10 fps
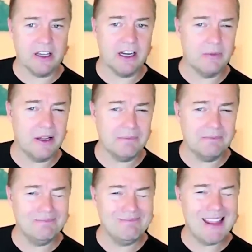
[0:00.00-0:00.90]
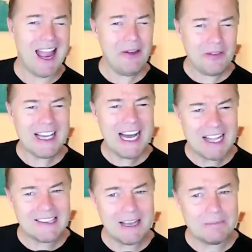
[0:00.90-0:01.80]
And I'm like, I thought the
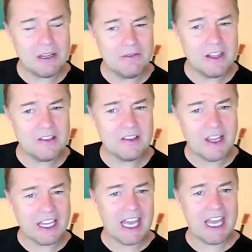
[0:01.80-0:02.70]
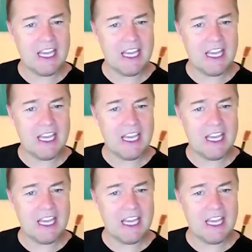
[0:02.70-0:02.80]
concept of this like